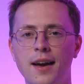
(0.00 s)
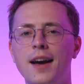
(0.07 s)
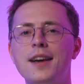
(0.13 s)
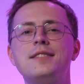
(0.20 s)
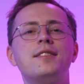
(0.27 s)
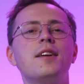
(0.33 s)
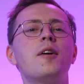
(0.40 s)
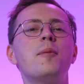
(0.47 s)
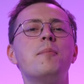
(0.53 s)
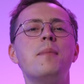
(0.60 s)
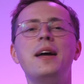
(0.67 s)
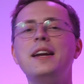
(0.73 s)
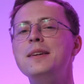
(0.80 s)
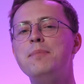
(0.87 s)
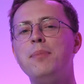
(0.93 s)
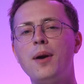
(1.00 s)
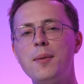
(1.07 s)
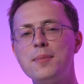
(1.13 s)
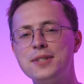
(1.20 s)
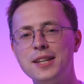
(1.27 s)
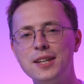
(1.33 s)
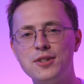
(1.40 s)
As there are many
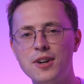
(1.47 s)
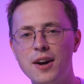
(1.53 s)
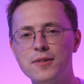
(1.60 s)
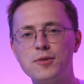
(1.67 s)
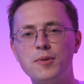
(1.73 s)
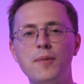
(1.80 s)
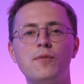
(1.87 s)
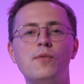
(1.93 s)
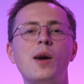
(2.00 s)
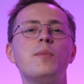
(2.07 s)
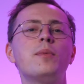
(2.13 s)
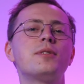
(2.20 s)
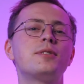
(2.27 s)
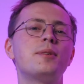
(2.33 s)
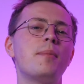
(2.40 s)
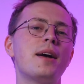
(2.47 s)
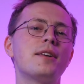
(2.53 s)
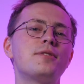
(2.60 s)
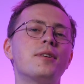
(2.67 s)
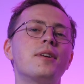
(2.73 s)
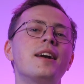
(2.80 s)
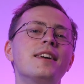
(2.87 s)
promising JavaScript frameworks to
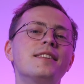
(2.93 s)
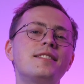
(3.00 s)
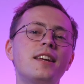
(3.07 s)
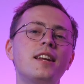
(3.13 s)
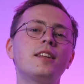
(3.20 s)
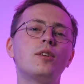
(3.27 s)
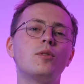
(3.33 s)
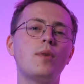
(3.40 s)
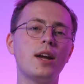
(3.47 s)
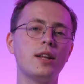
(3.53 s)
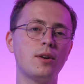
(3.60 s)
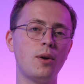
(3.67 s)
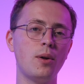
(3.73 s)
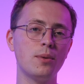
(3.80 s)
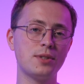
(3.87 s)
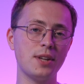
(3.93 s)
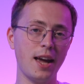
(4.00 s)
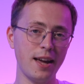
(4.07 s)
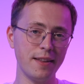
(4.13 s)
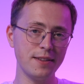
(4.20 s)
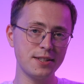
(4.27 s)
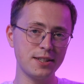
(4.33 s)
master, setting the right goals
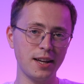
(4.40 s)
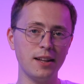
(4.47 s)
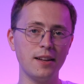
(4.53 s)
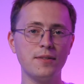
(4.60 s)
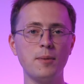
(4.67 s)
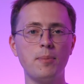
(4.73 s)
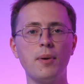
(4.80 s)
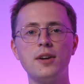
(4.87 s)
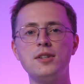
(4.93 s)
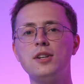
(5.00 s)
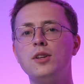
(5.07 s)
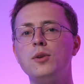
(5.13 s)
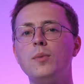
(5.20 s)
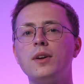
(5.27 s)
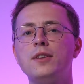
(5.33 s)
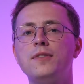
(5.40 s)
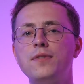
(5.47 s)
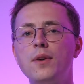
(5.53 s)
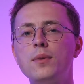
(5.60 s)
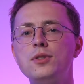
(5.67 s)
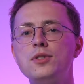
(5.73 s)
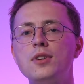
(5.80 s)
and the scale of the project you want to
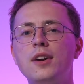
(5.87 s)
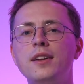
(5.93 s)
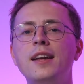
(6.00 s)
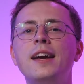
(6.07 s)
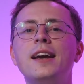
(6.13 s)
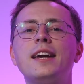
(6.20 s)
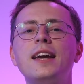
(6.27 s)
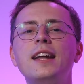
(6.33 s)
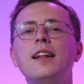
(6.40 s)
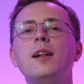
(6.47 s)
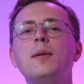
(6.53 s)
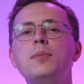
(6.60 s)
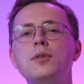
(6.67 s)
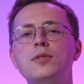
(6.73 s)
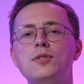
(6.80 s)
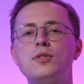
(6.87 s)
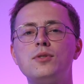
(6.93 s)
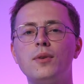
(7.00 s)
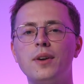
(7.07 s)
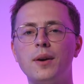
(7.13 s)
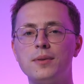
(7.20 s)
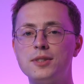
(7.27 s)
focus on can help you to
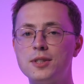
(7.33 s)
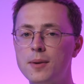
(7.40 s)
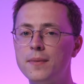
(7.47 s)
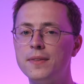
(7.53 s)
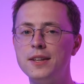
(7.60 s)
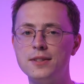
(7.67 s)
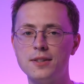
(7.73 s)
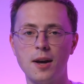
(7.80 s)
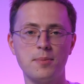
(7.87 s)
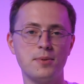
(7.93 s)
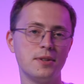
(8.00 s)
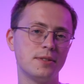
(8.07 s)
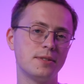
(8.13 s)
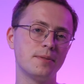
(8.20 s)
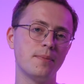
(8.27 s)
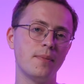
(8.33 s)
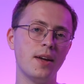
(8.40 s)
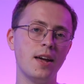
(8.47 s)
sort out some of these options.